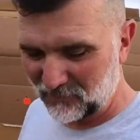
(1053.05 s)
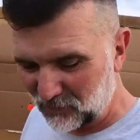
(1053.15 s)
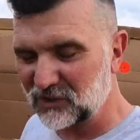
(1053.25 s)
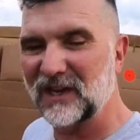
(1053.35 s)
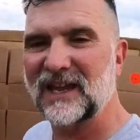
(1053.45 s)

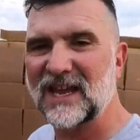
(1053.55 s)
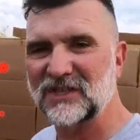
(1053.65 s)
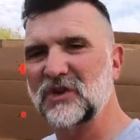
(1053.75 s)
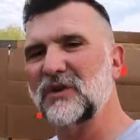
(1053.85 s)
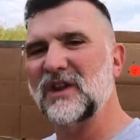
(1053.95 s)
unfortunately, I can't
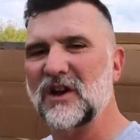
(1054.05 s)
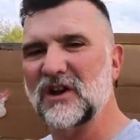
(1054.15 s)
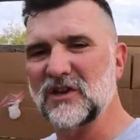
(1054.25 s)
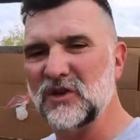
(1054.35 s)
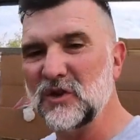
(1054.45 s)
show that
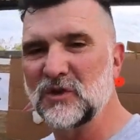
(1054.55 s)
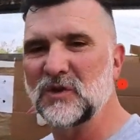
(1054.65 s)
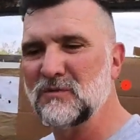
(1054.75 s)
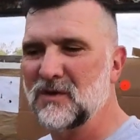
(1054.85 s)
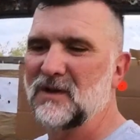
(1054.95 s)
on
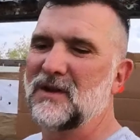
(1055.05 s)
YouTube,